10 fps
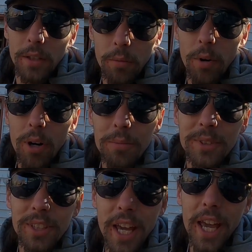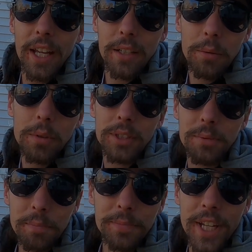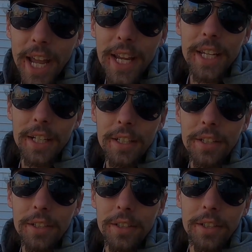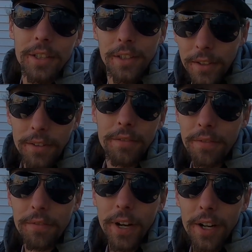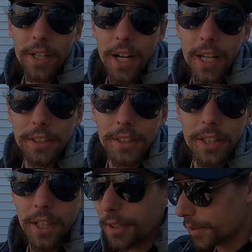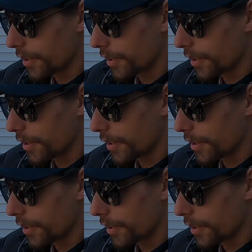Warm snack was taken very nicely.